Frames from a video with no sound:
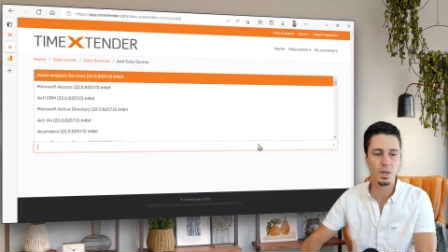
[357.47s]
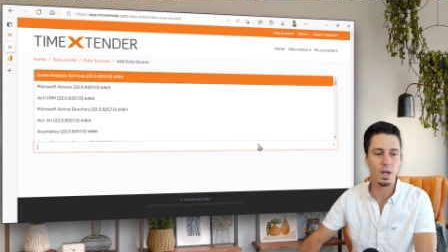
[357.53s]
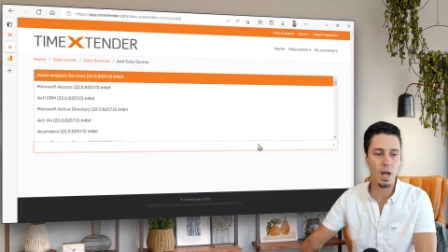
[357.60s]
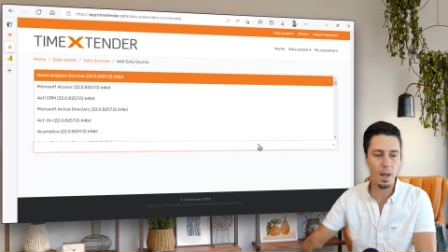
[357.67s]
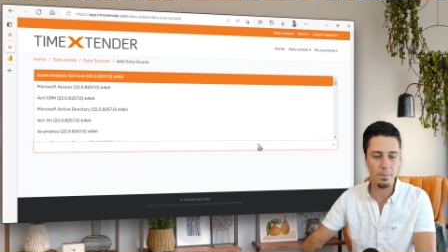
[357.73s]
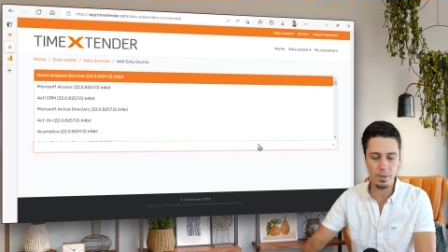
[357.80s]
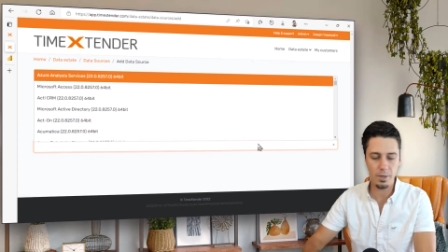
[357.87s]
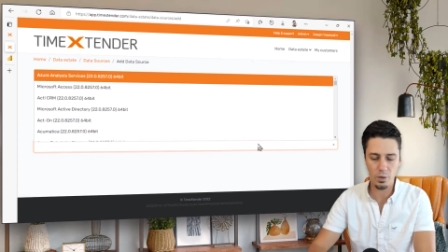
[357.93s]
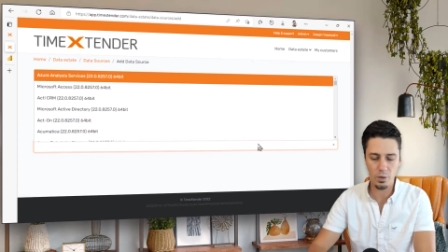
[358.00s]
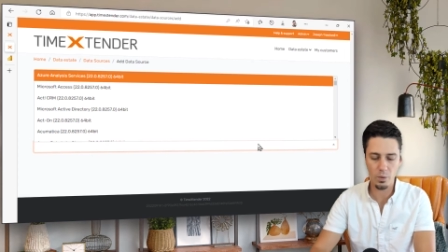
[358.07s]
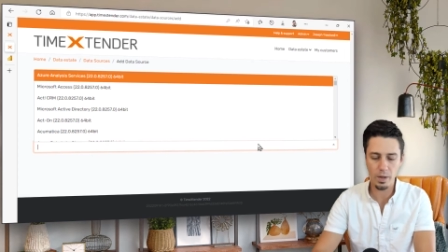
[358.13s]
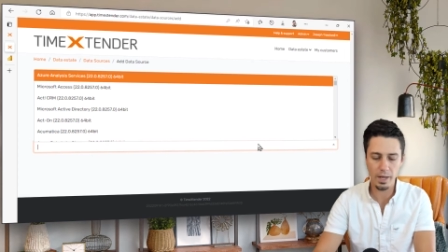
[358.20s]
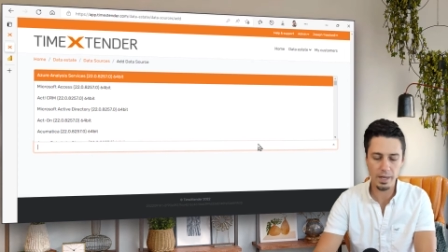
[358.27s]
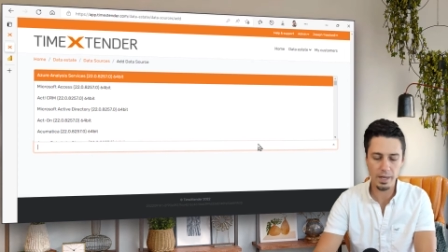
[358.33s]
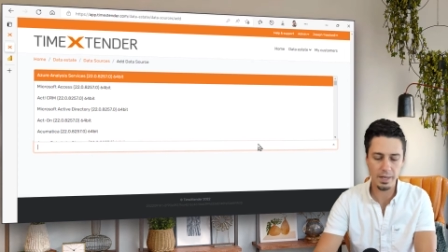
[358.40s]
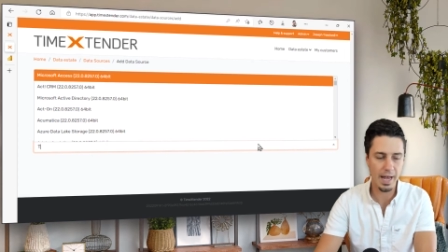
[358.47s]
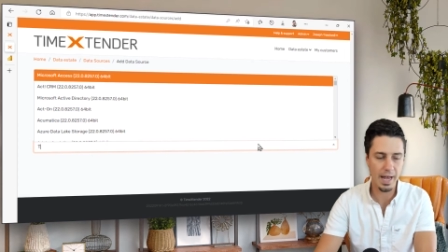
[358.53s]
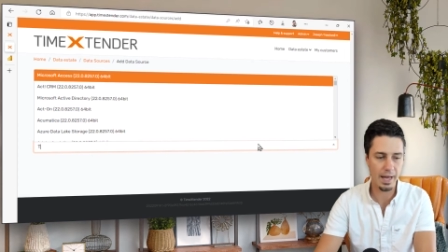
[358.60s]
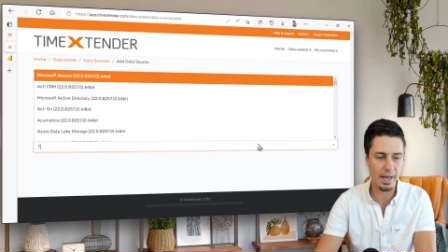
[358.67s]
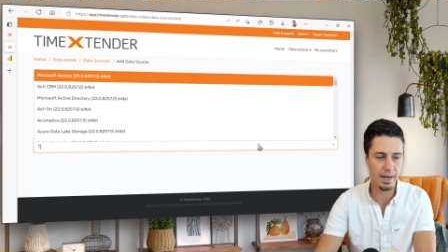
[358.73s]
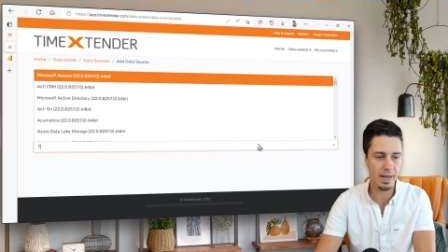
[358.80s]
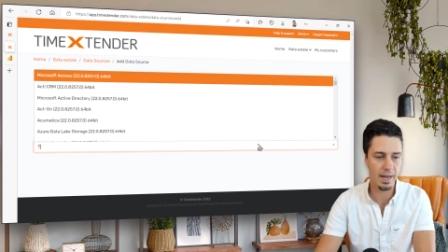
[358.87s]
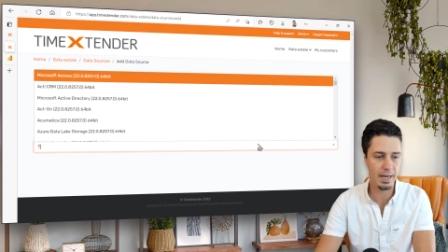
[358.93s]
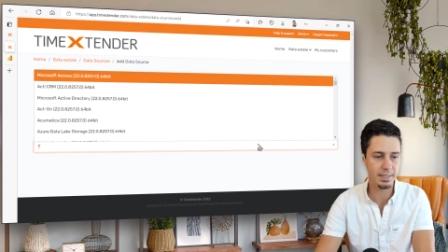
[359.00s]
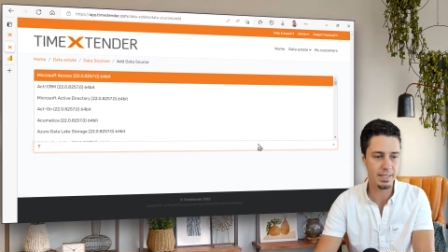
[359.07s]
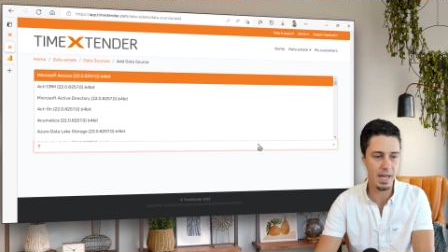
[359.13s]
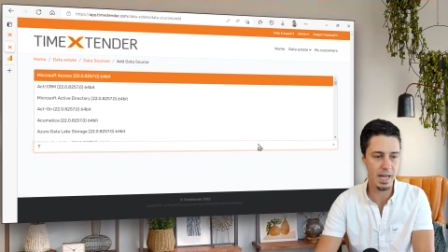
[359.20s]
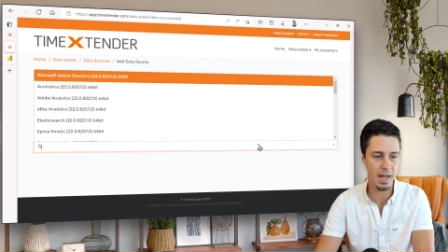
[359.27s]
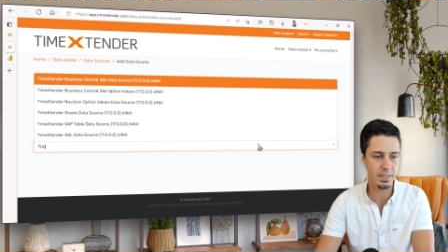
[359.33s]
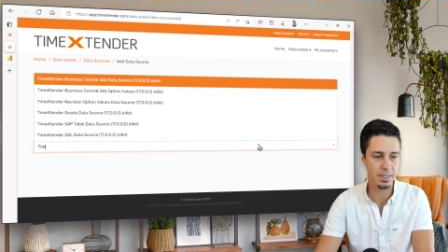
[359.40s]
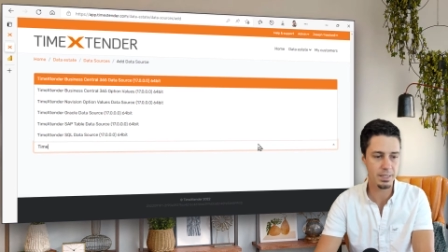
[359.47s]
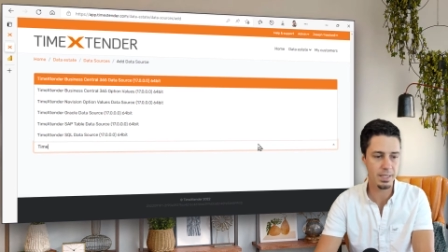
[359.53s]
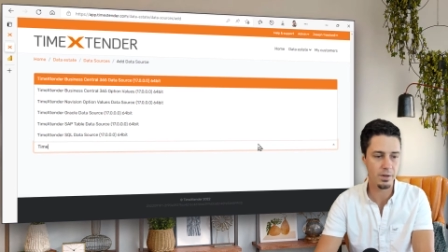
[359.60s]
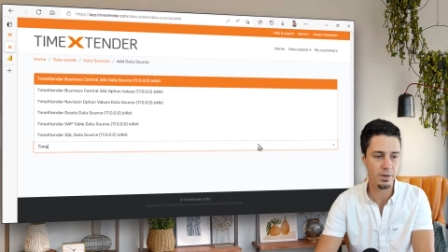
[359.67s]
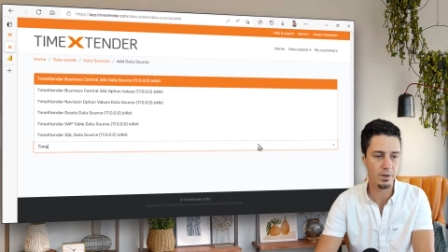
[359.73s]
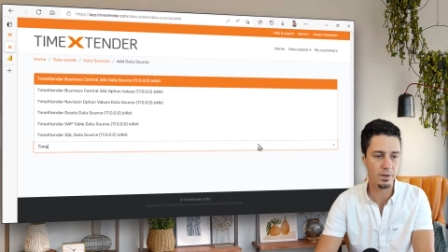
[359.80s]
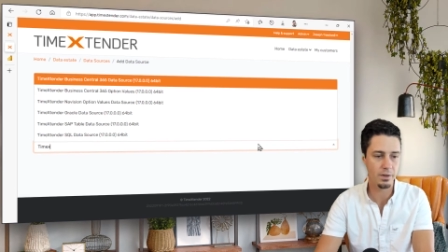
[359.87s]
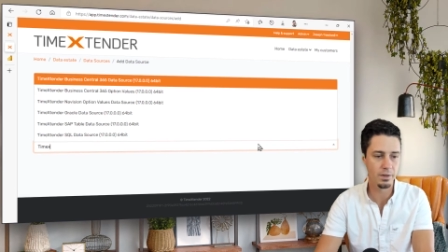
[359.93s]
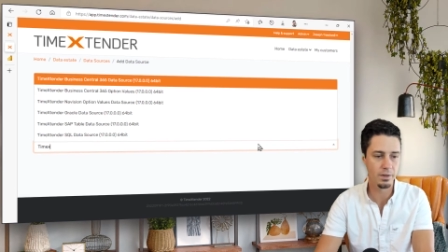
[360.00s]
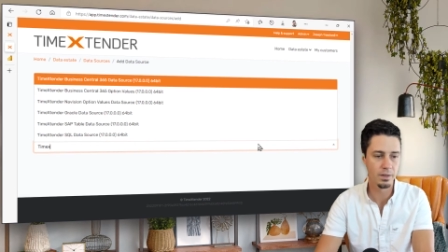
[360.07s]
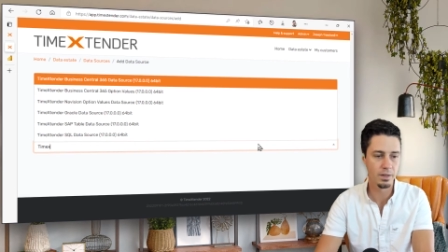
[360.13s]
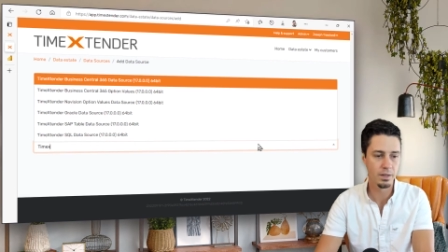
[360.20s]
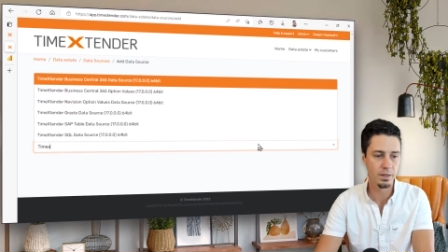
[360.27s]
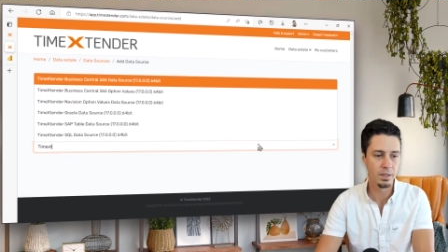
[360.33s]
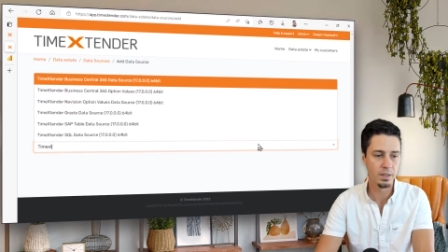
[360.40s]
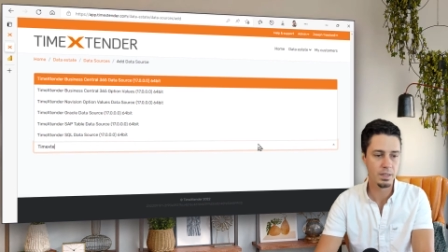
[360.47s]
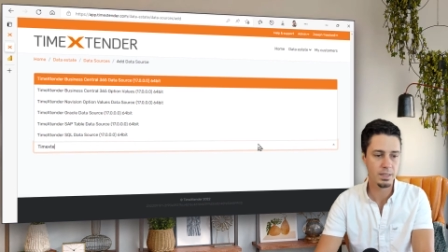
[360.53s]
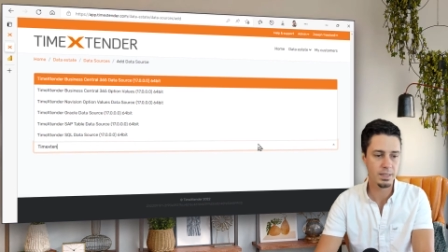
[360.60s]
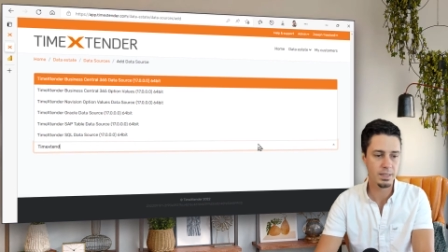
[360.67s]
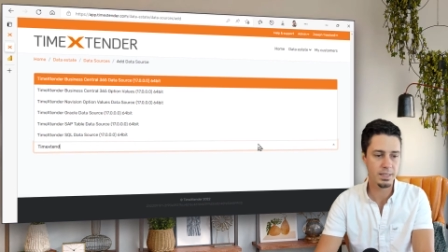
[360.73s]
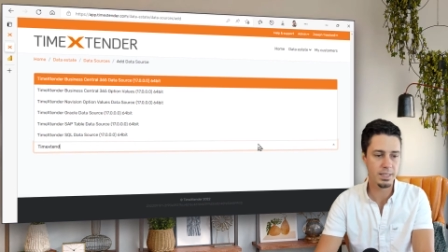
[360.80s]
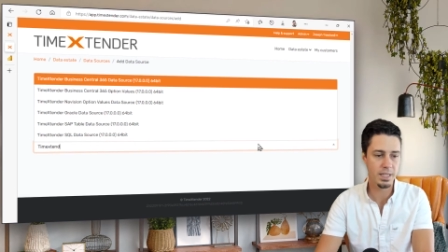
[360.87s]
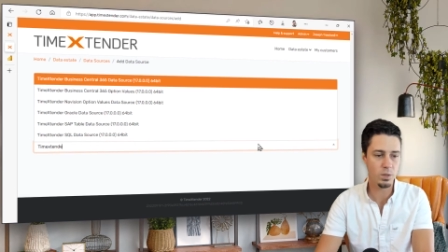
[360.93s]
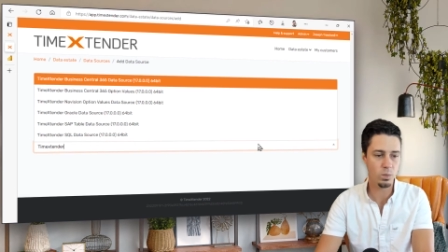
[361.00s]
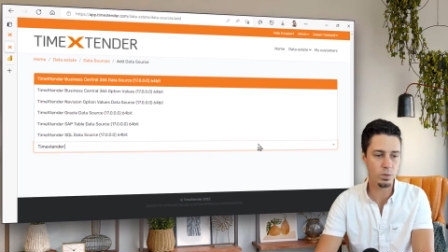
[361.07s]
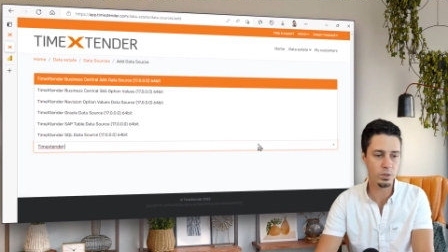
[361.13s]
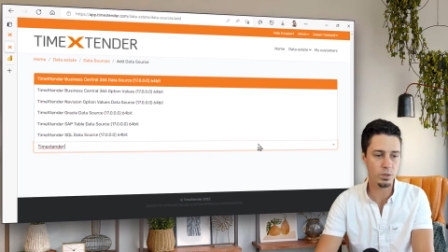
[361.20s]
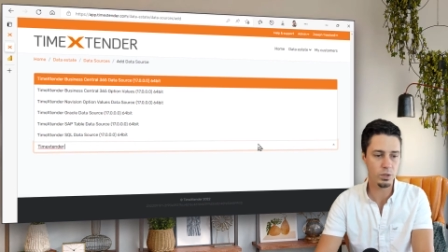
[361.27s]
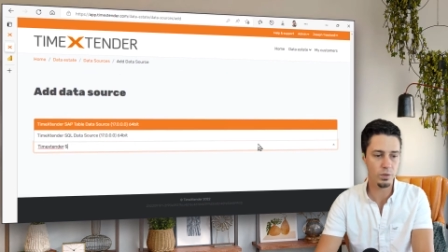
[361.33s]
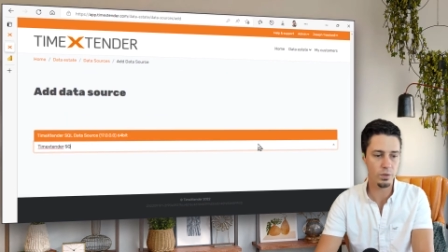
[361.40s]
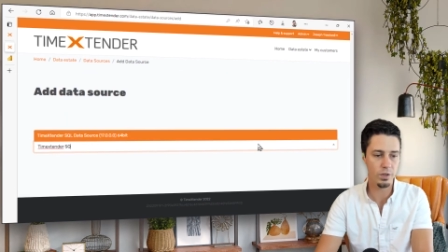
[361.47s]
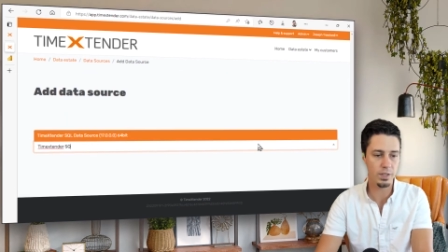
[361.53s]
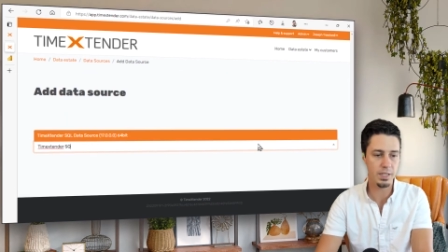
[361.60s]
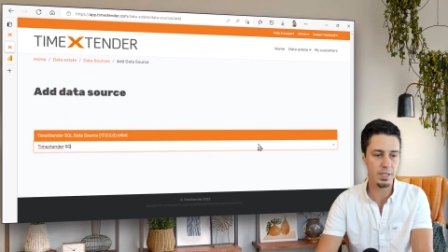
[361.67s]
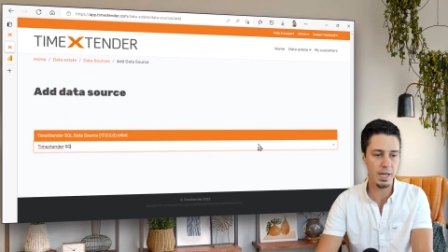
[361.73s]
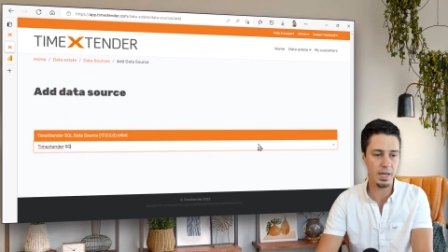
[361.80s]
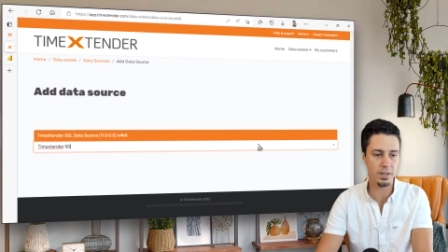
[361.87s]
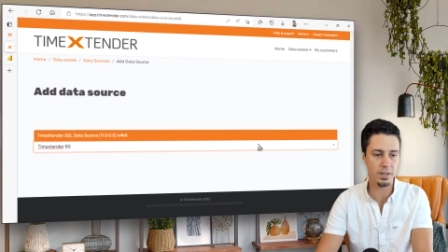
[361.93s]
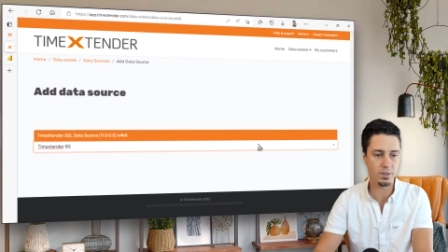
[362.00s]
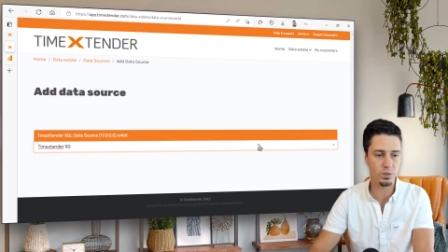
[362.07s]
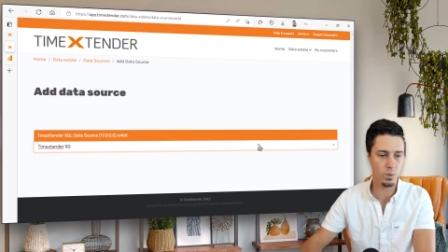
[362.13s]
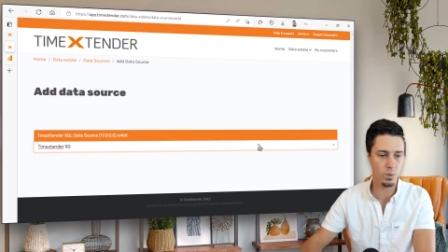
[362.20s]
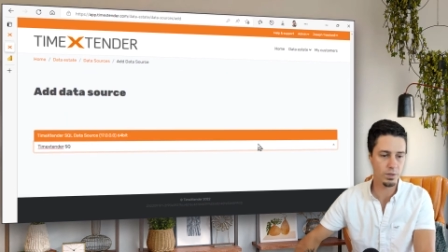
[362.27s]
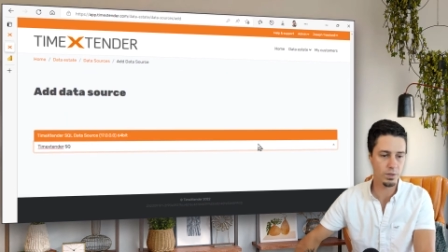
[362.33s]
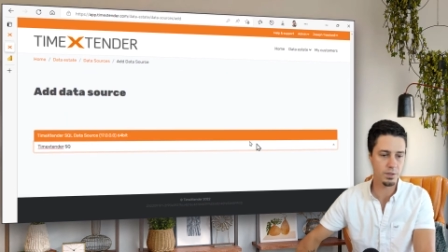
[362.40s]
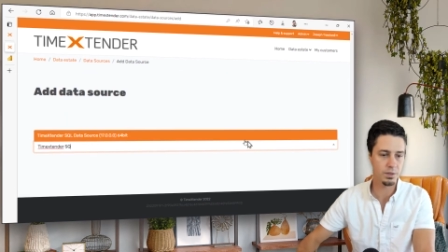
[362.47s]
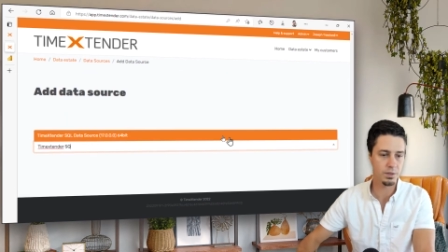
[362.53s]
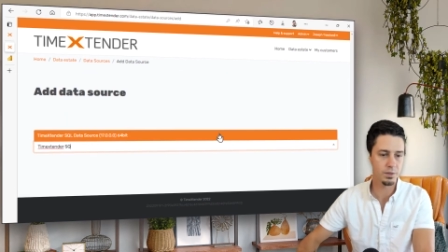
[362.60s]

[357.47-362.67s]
I'm going to go ahead and add a TimeXtender SQL Server data source.